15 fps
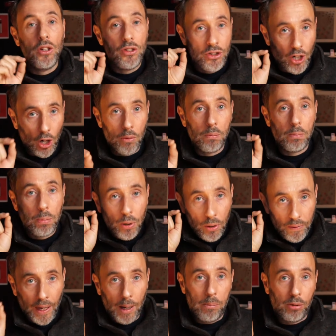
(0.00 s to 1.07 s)
Don't put
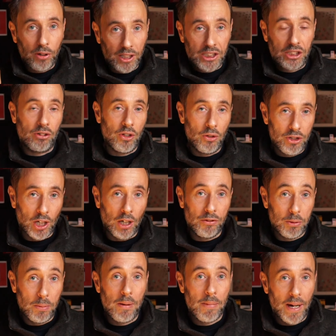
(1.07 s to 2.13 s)
that pressure on yourself to
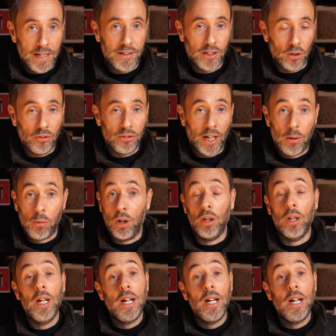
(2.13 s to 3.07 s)
be amazing on day one.